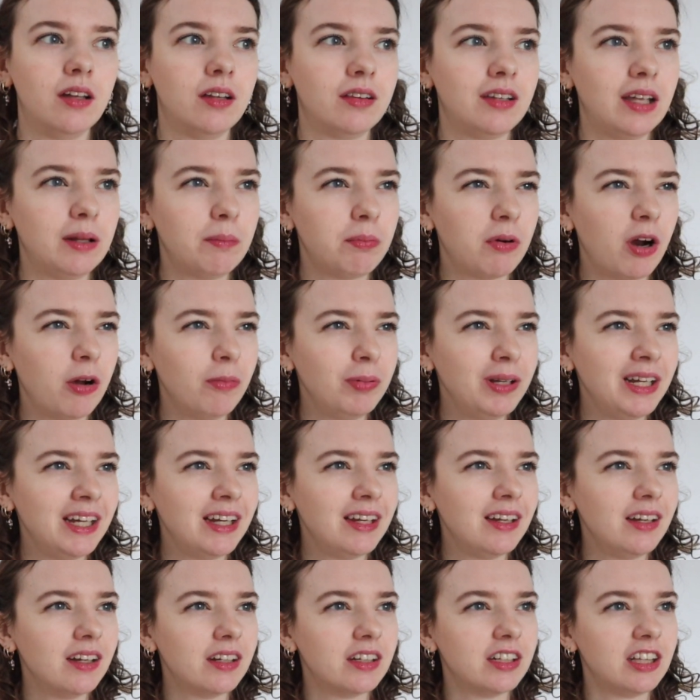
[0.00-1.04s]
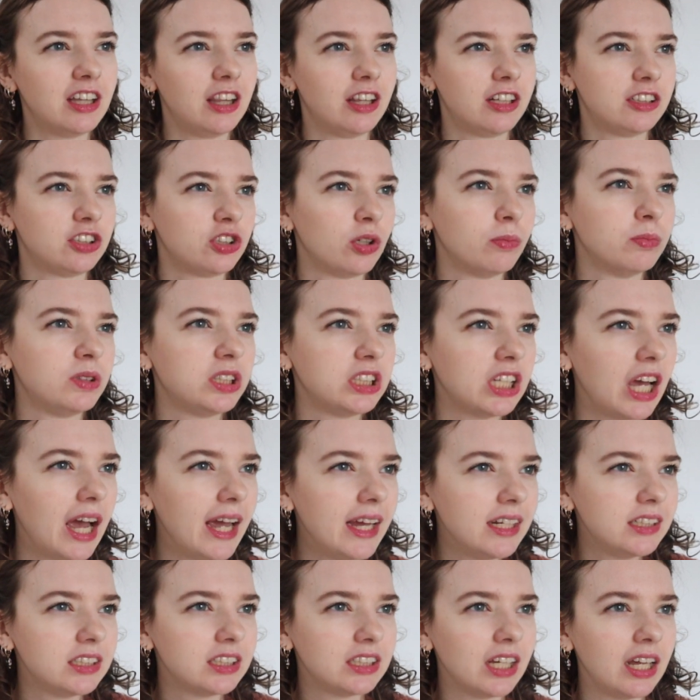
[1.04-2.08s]
then probably some
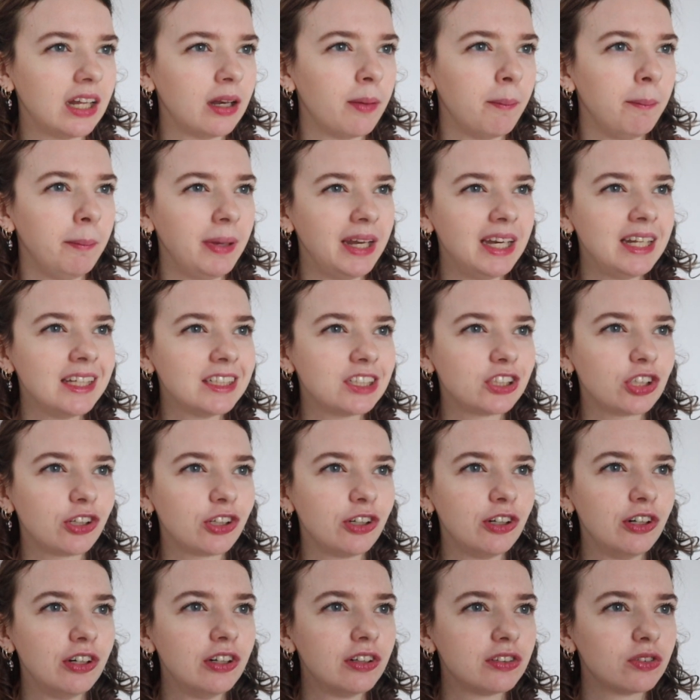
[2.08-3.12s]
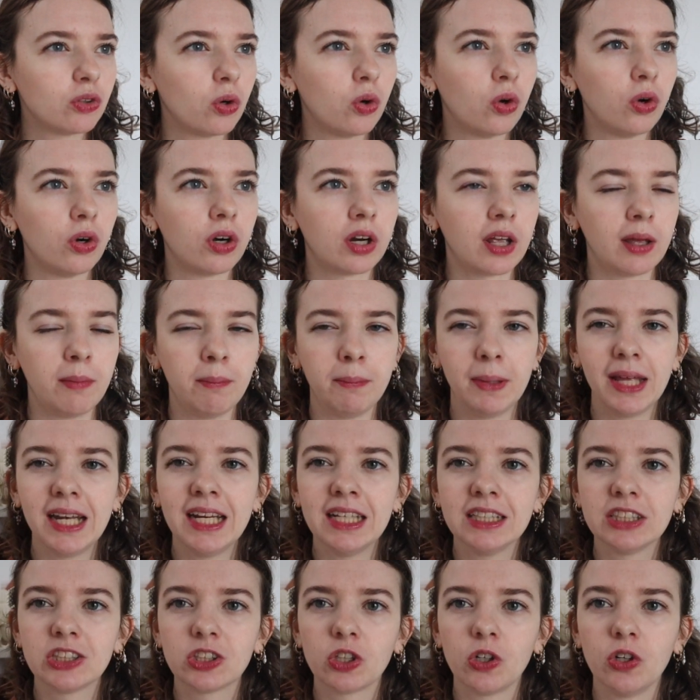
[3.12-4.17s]
tights and a mini skirt or a midi
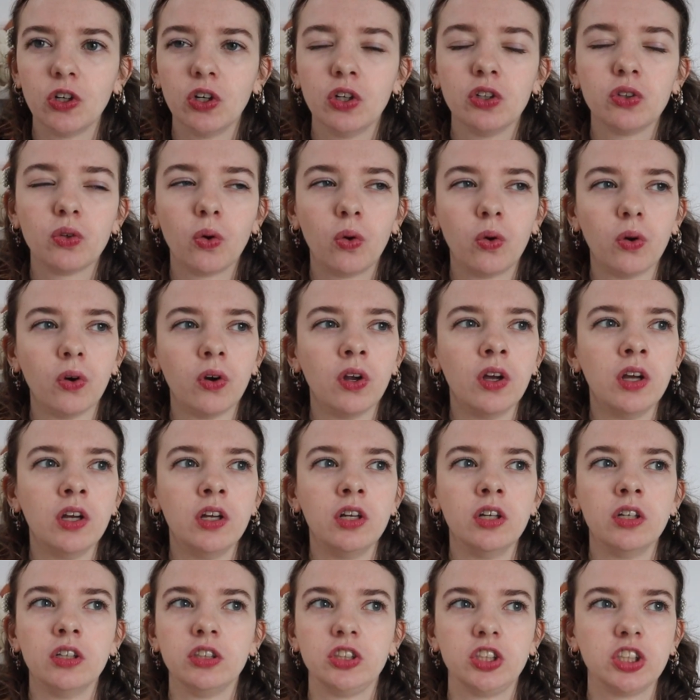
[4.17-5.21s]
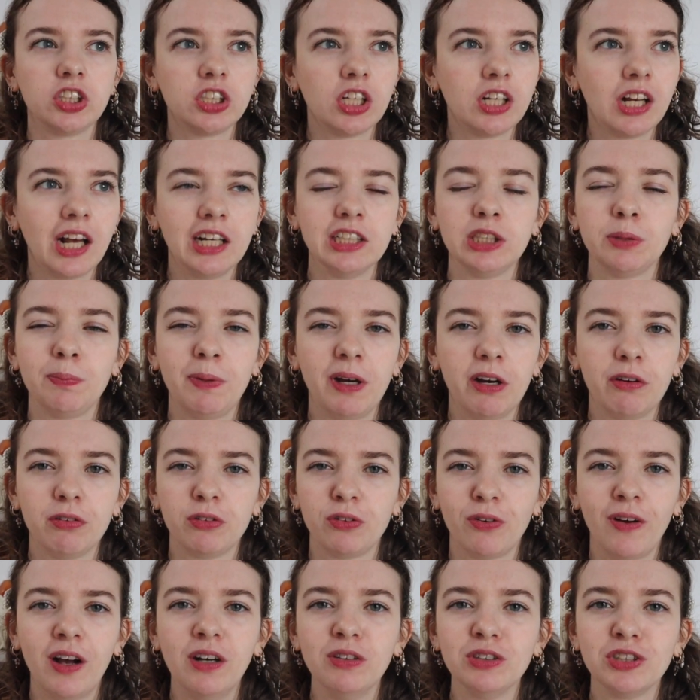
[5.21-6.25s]
skirt or just a nice pair of
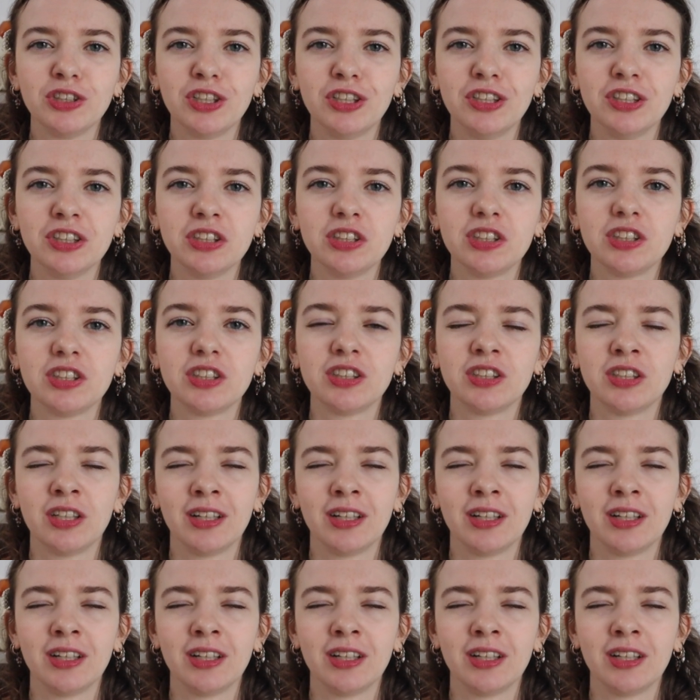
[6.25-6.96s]
trousers.